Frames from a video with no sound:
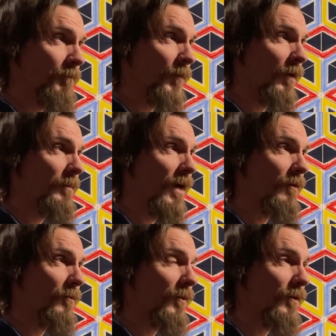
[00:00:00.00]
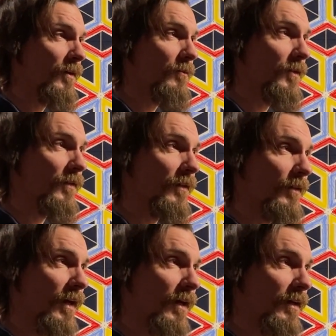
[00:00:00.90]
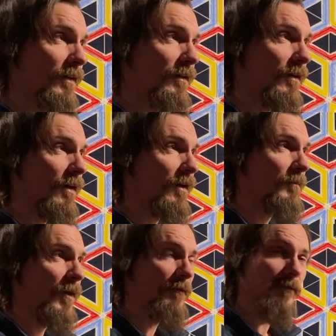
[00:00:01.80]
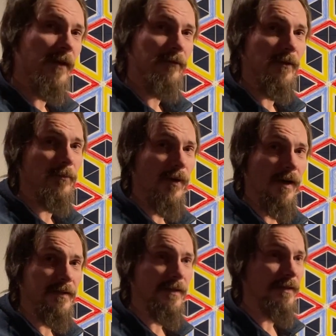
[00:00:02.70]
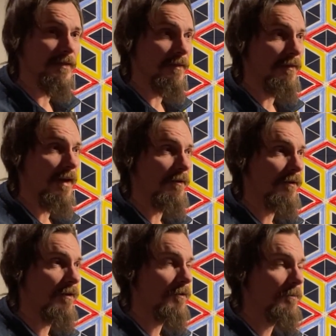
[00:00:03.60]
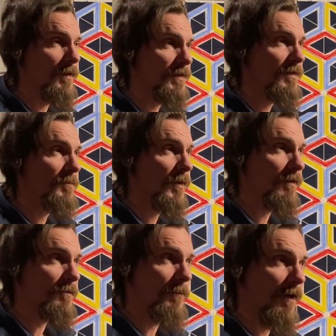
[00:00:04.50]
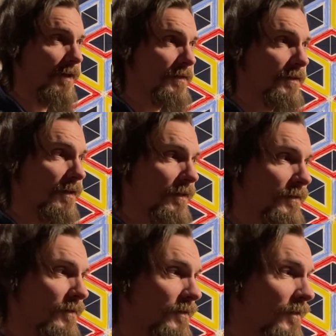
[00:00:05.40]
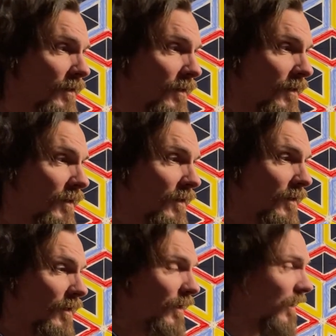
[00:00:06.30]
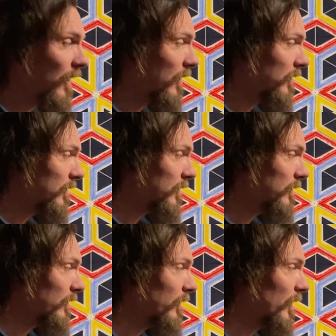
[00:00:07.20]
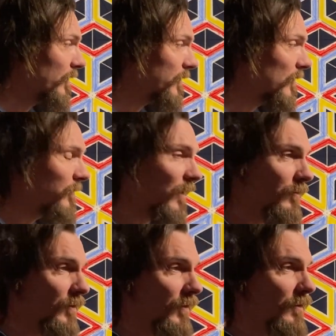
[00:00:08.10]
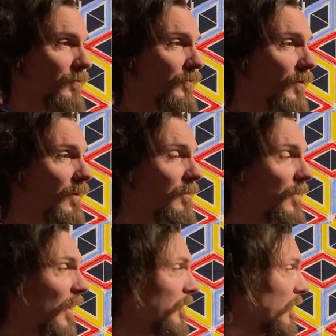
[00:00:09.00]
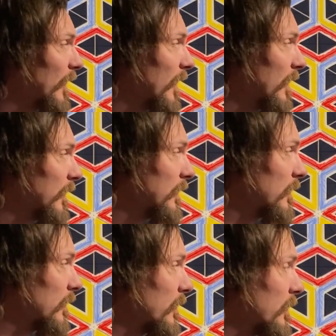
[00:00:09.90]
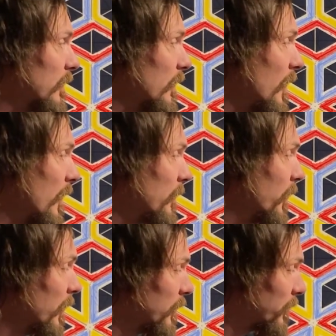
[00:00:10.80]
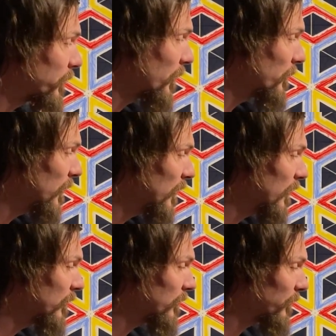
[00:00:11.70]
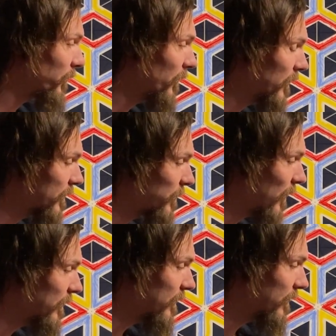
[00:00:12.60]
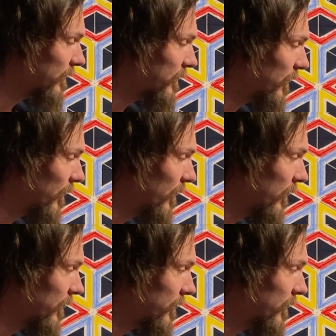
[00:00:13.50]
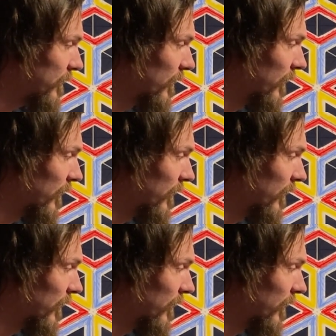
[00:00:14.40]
about working with clay, my favorite process in that realm is the pinch process. And there's something really free about that. But for me and for this painting series,